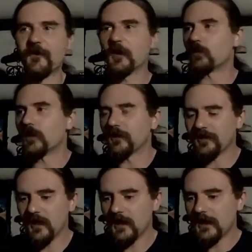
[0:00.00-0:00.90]
fun
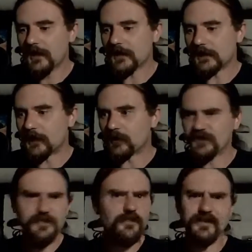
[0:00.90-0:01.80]
with.
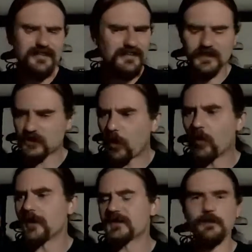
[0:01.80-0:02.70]
Like things like
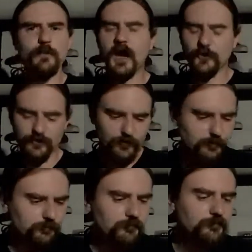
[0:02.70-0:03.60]
toys and models.
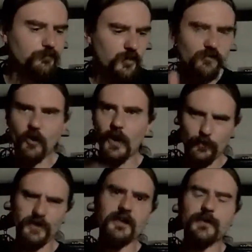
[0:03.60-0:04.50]
So I
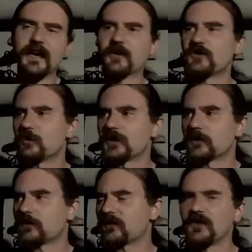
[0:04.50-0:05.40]
want to get back into
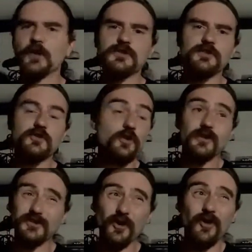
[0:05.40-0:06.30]
doing videos on the show
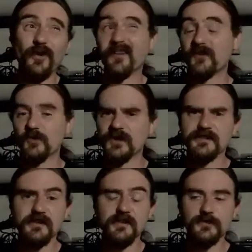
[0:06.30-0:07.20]
because there are quite a few
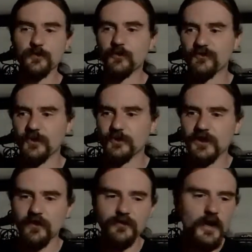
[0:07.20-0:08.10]
things I could do reviews
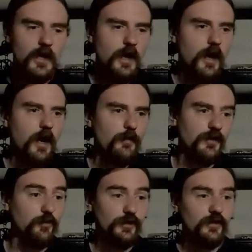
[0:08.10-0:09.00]
of,
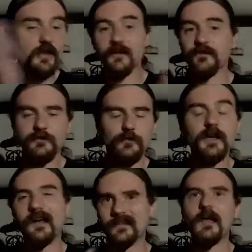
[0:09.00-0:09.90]
including a lot of, well,
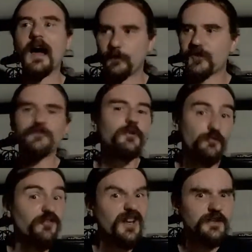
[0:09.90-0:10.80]
not a lot, but a few
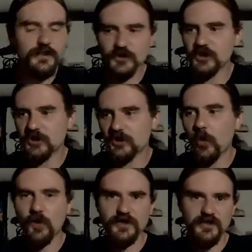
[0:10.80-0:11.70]
vintage
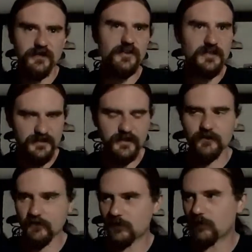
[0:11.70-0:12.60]
toys, like things
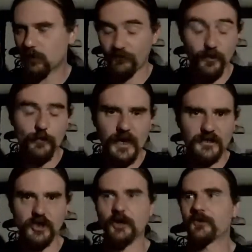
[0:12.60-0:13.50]
that were from my
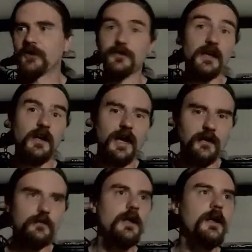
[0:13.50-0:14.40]
childhood that I,